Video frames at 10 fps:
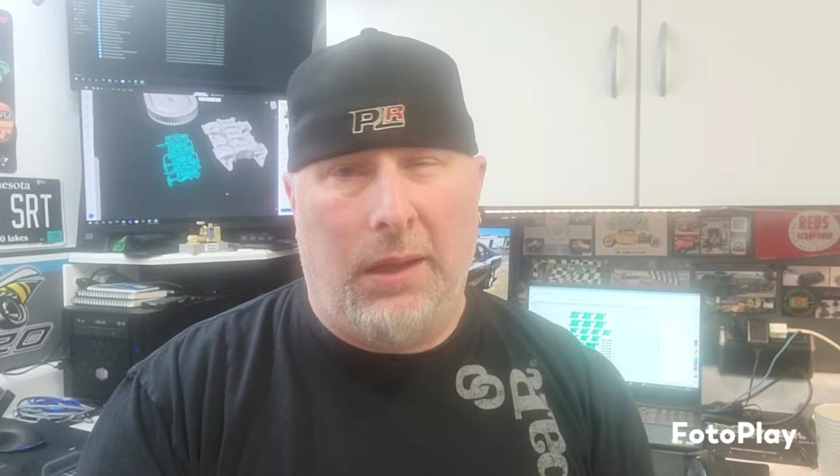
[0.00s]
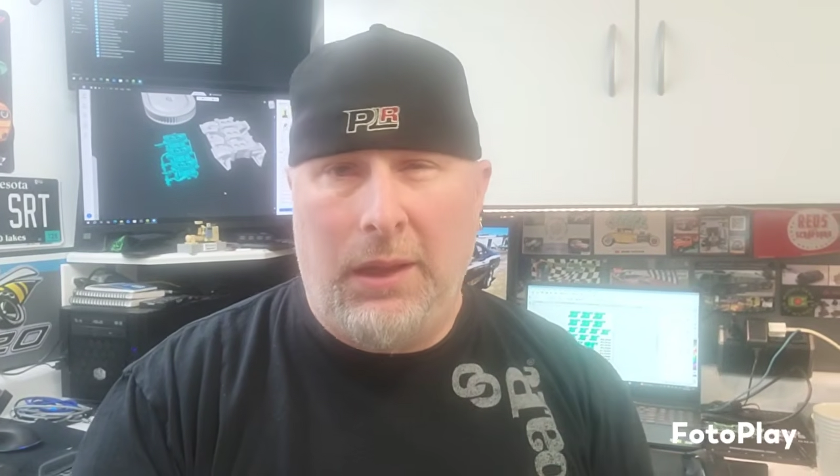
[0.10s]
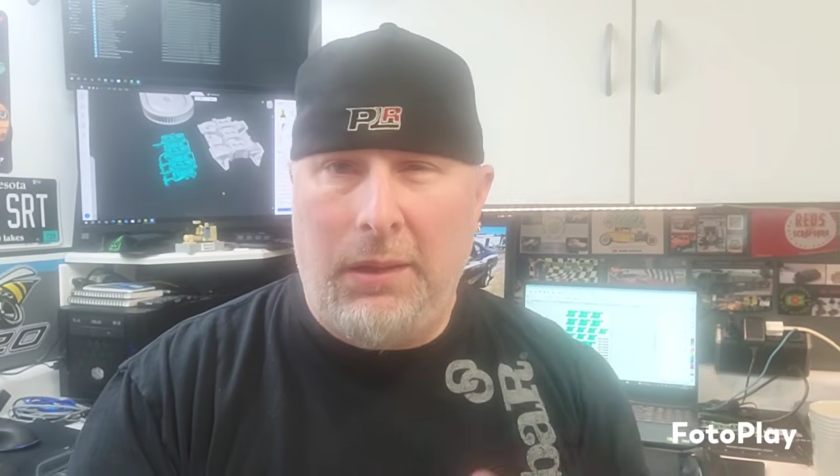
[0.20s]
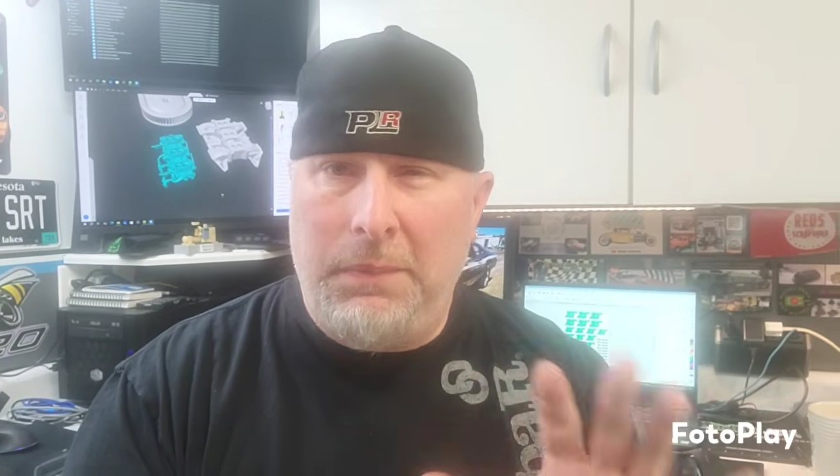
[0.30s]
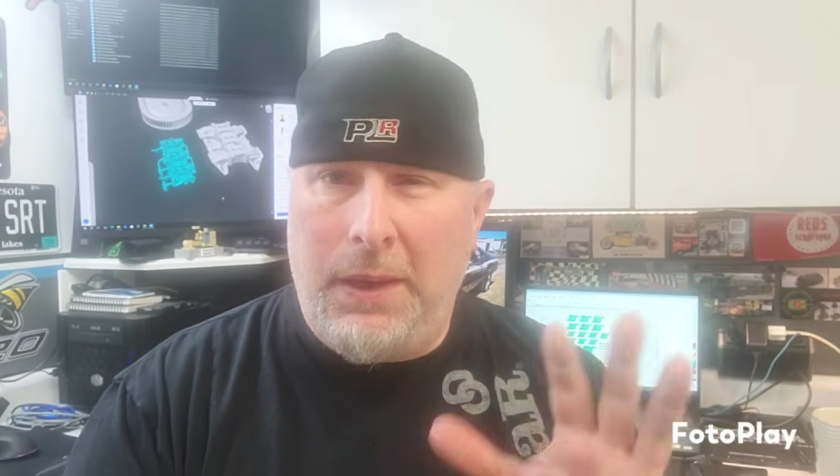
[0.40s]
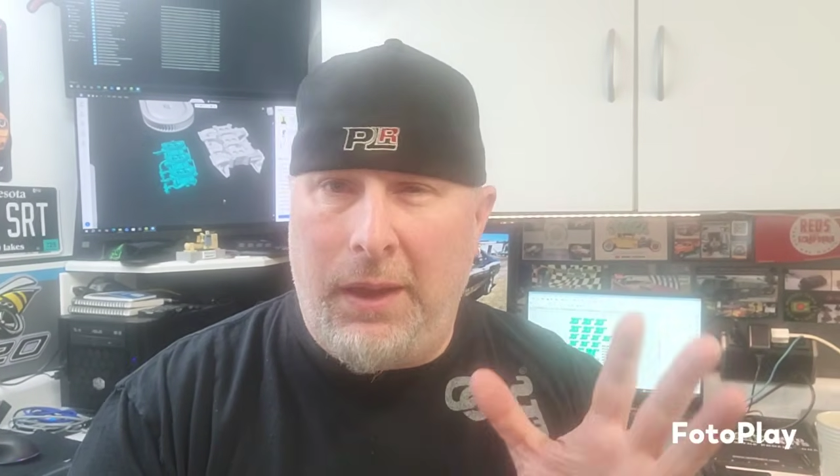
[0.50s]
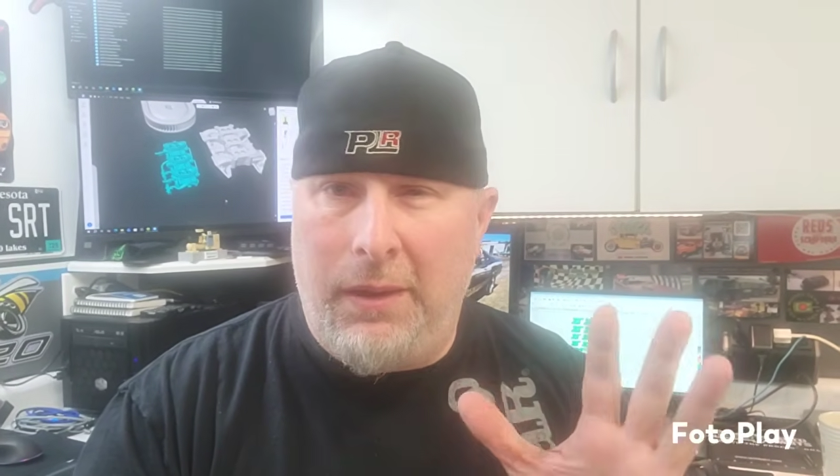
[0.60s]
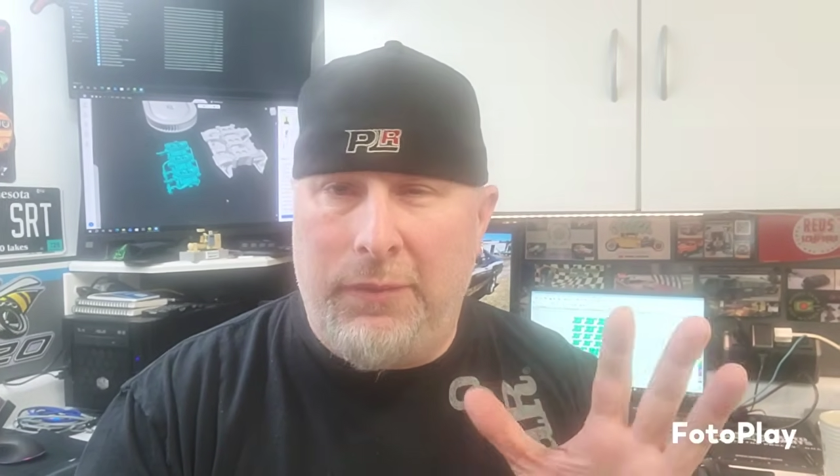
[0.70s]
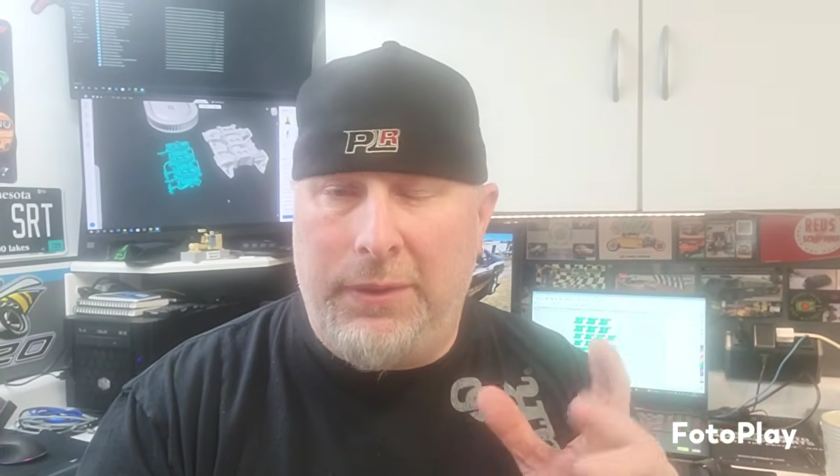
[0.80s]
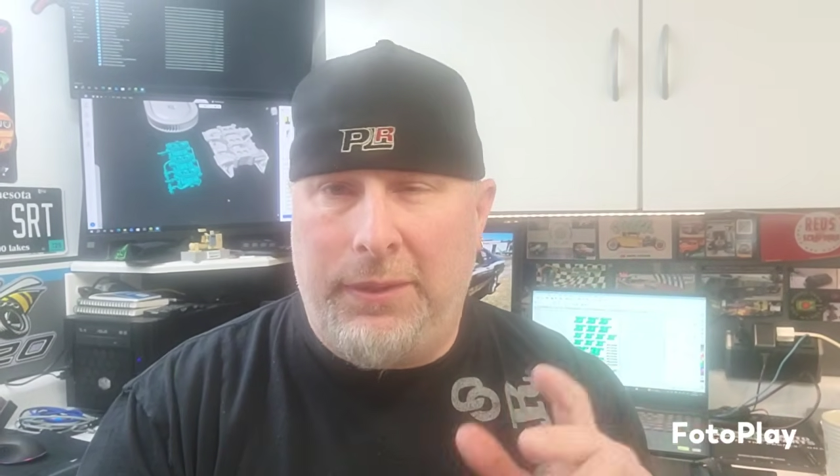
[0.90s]
a little bit of
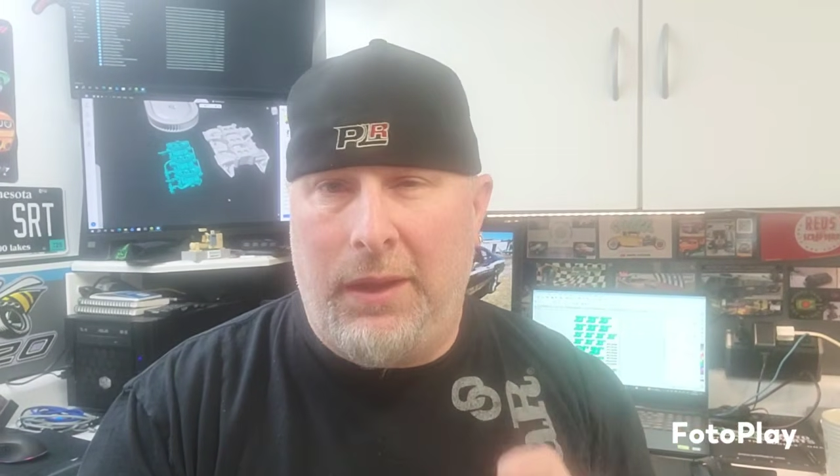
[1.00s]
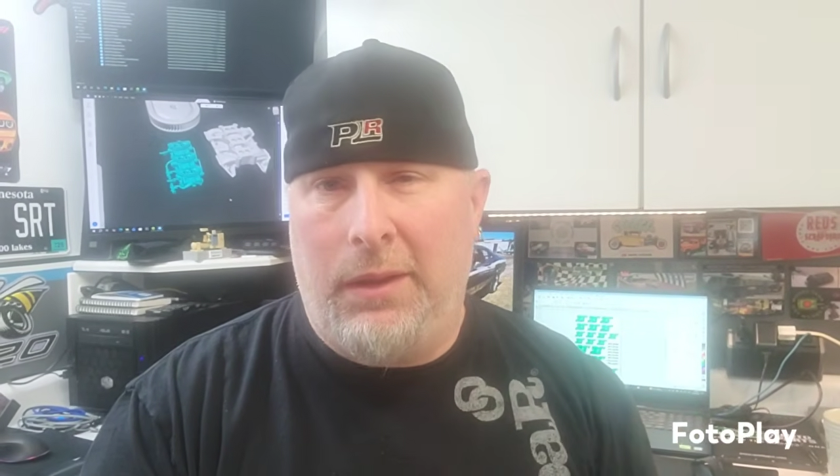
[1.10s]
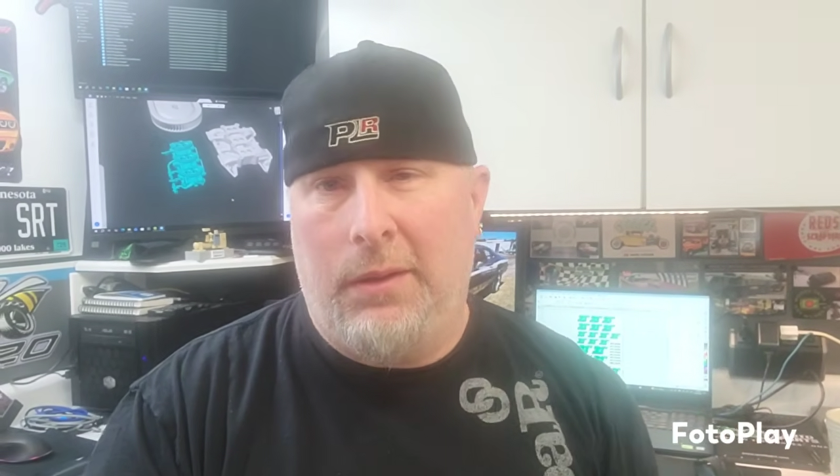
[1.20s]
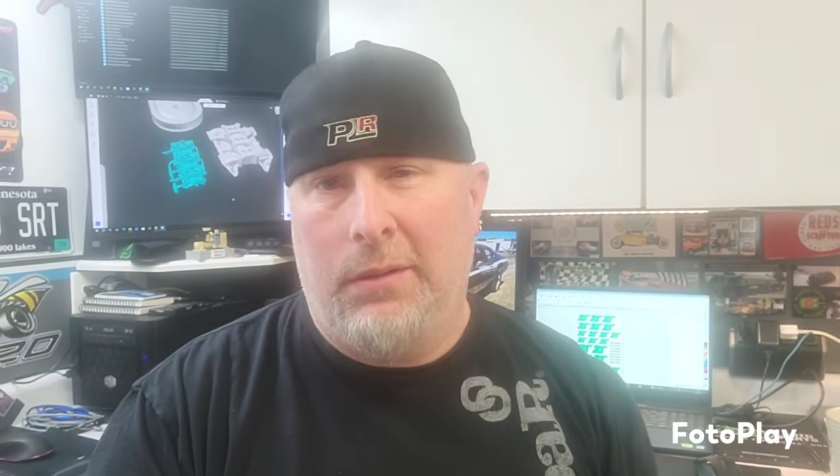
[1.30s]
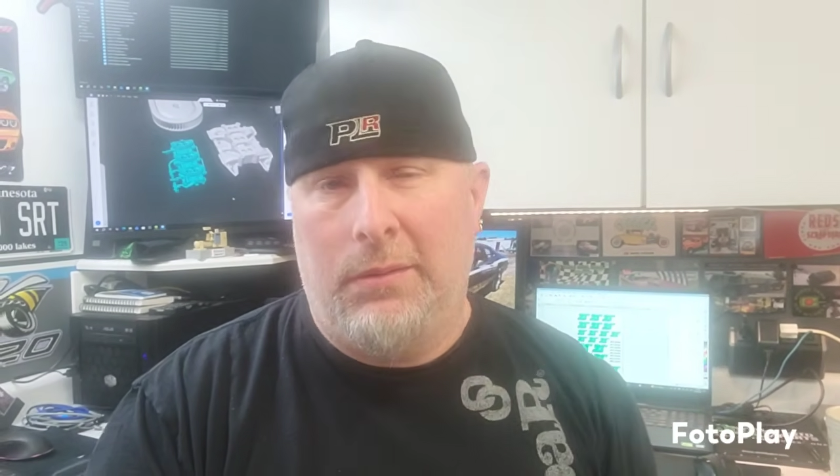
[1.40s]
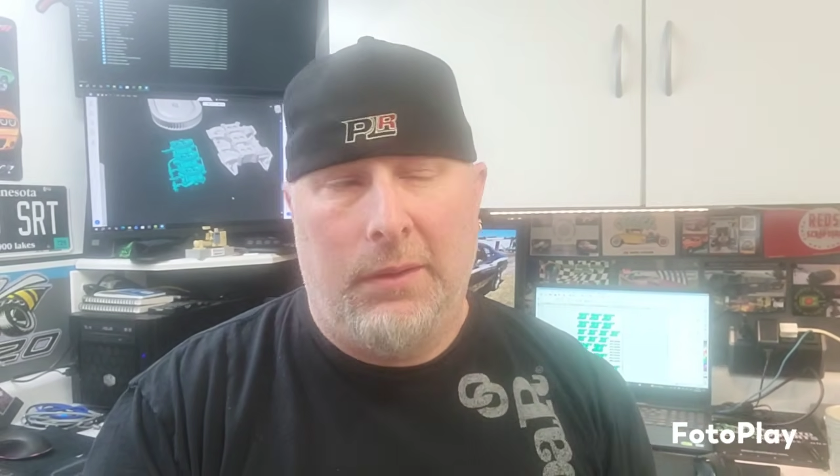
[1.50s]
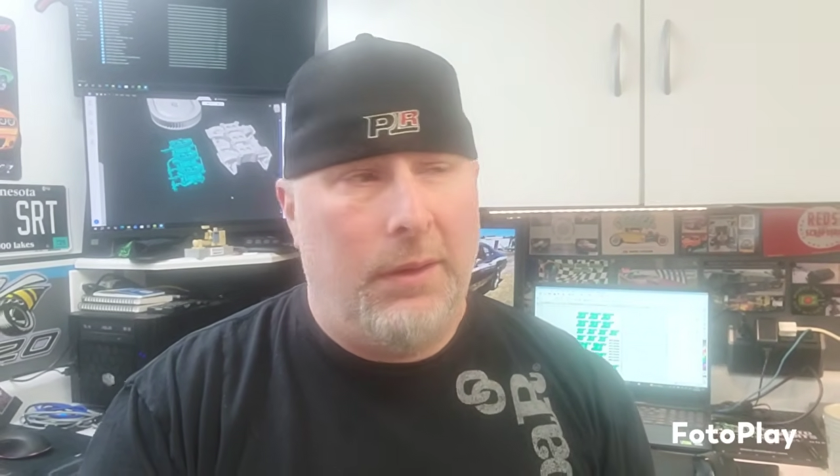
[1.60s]
everything here.